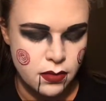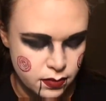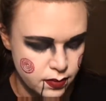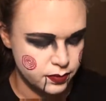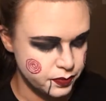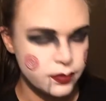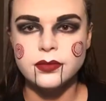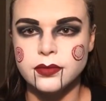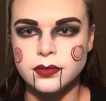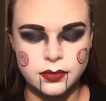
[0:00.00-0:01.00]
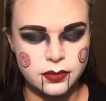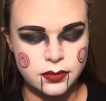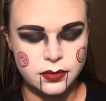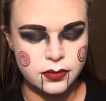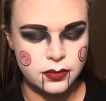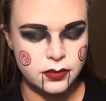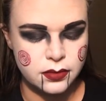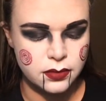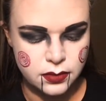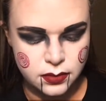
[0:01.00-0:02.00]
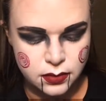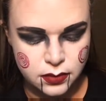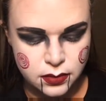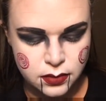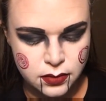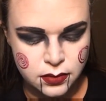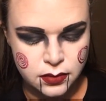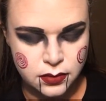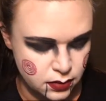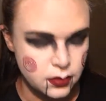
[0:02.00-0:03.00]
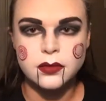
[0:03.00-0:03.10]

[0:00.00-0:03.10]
even more difficult because you now have the red on your cheeks.